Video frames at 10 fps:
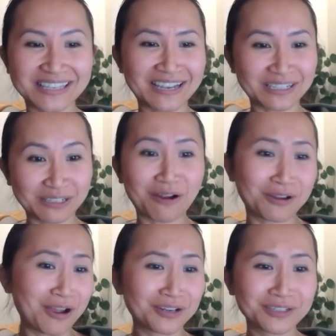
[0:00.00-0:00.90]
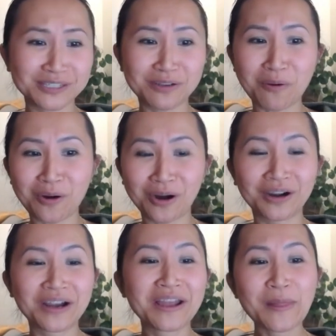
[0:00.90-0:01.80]
I got a good
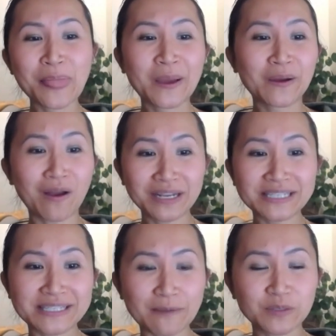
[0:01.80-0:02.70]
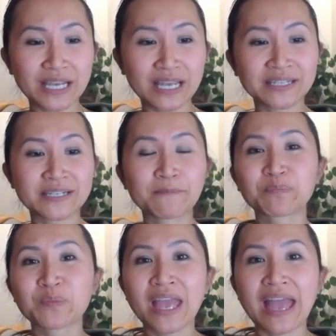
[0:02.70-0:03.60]
score, got accepted.
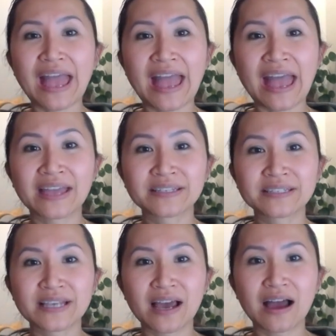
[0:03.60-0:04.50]
And